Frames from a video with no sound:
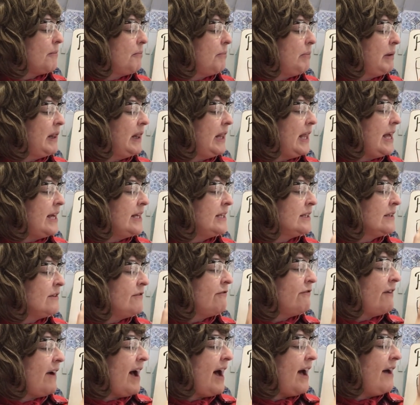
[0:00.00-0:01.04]
plus a
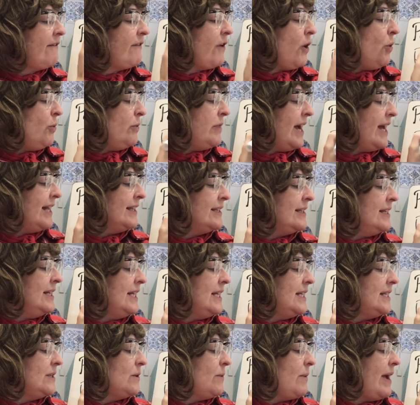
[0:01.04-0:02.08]
5. Oh, that's an
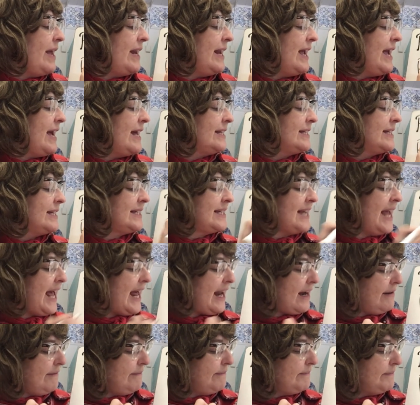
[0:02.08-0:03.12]
easy way to get to
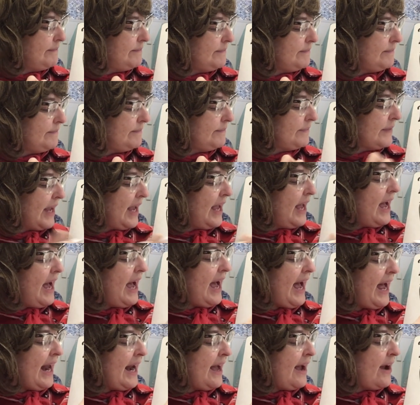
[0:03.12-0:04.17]
10.
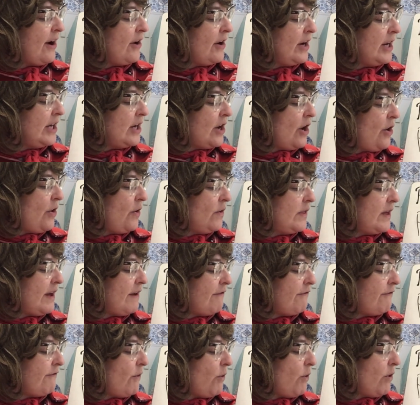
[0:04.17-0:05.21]
And I already know
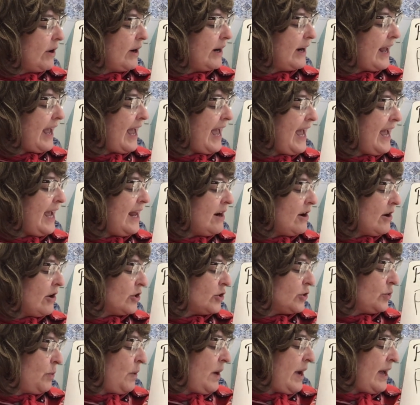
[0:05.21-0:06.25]
that 4 and 8 are
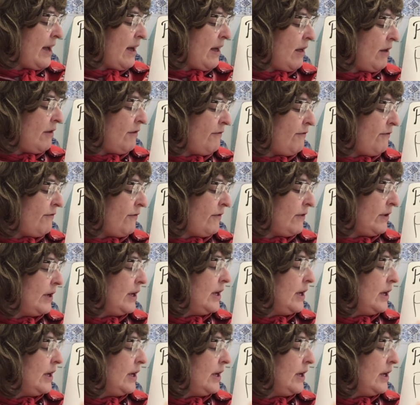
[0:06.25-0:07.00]
12.